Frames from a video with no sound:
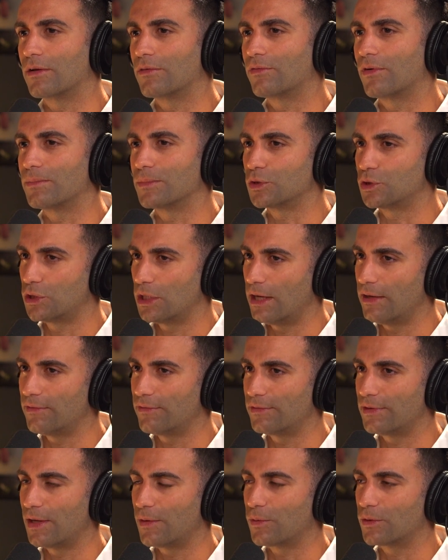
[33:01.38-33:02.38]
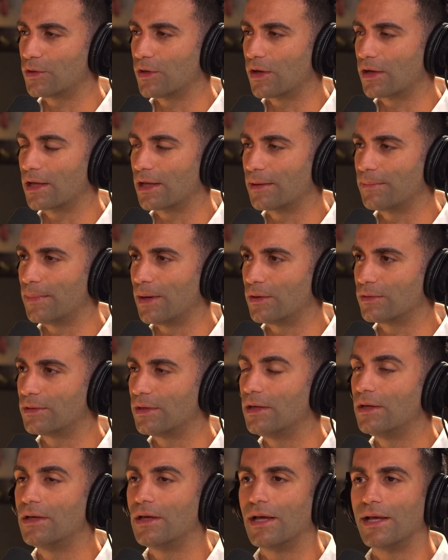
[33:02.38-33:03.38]
from a chef. Now we're talking about
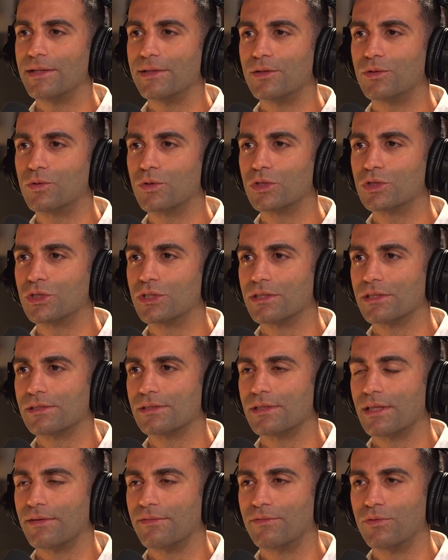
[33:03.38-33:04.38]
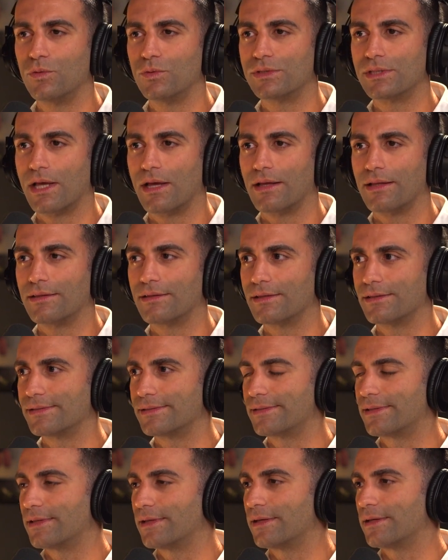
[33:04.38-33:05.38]
a nutritionist, a food
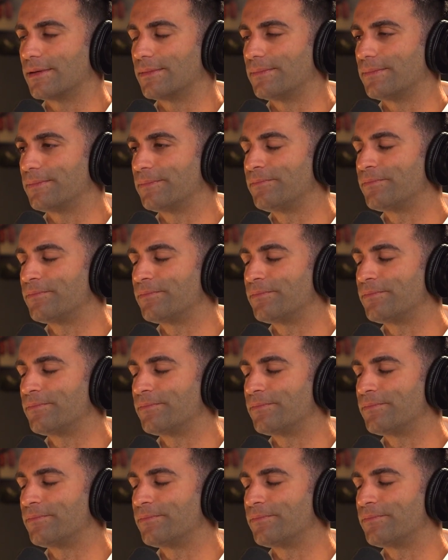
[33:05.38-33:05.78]
scientist. And